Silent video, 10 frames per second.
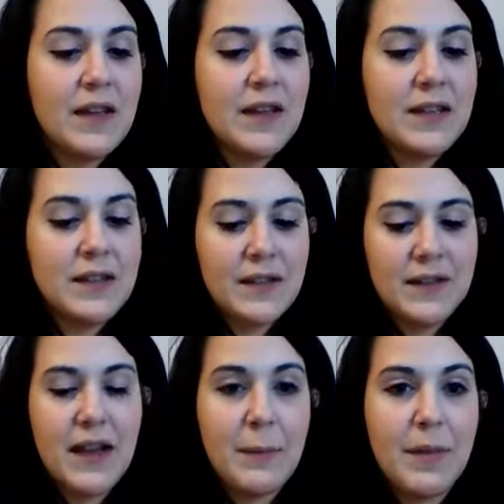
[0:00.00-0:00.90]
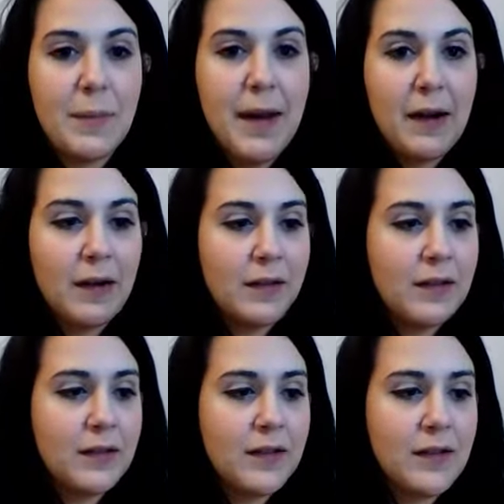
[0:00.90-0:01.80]
into the top of the barrel,
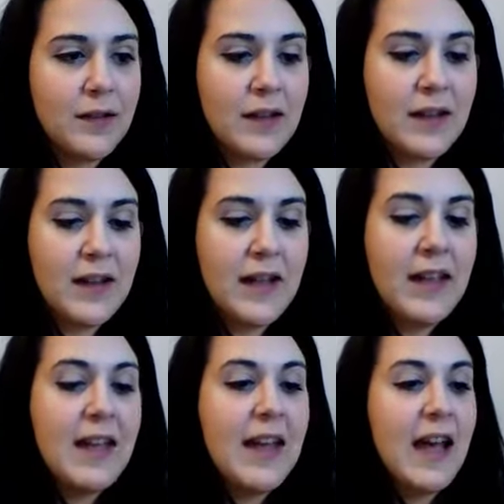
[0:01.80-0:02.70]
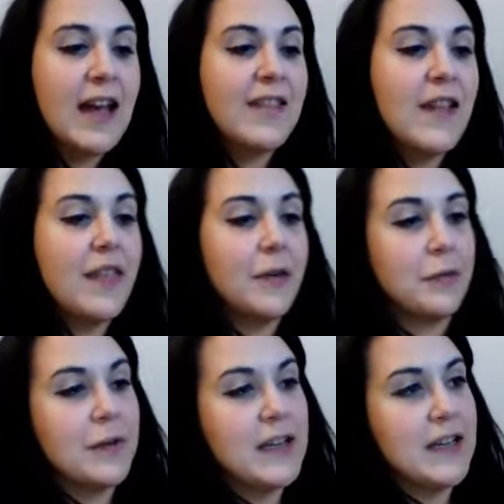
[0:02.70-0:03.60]
and then the
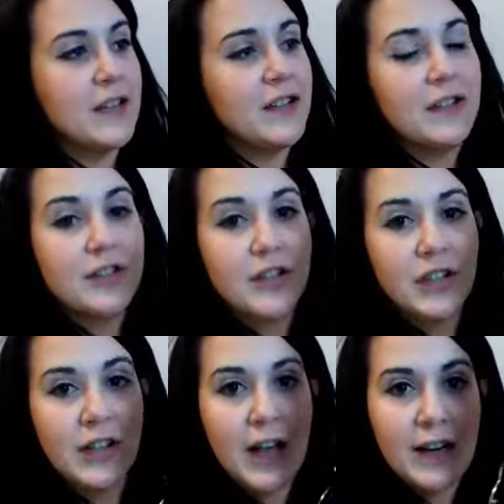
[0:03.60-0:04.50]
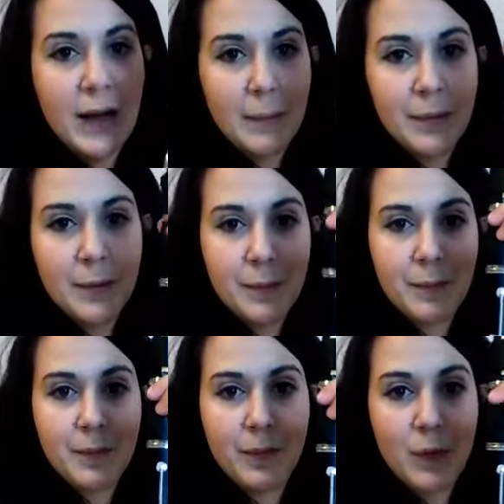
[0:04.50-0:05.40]
reed should line up
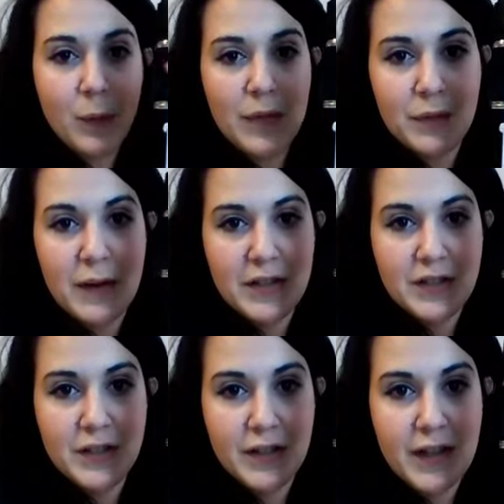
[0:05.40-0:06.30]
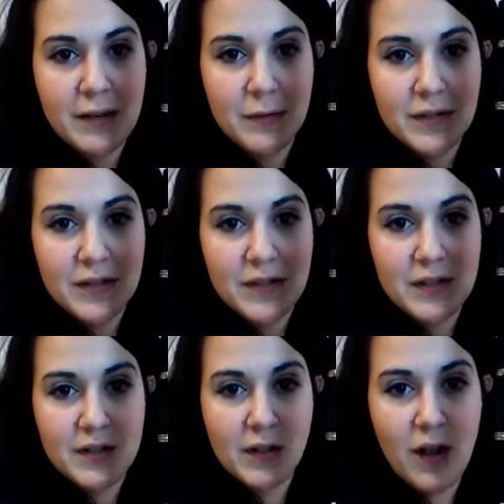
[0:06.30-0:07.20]
with the register key, which is
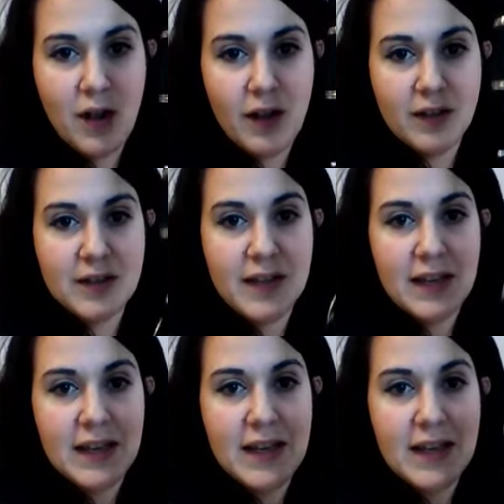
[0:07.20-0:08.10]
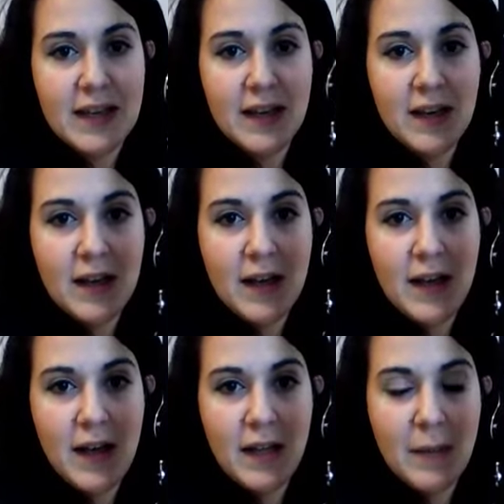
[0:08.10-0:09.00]
this long, skinny key
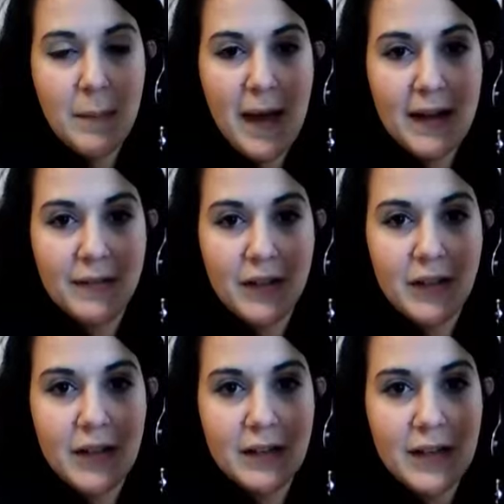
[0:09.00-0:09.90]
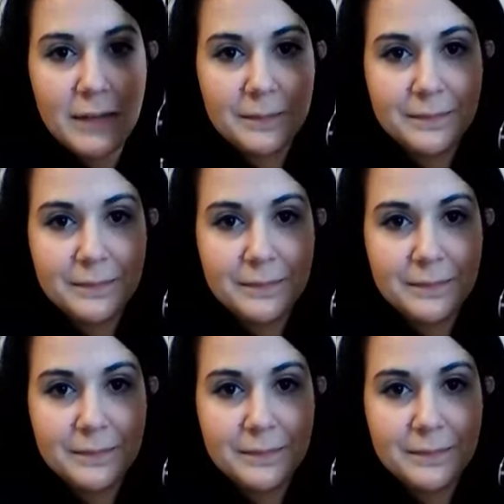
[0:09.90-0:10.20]
on the back of the clarinet.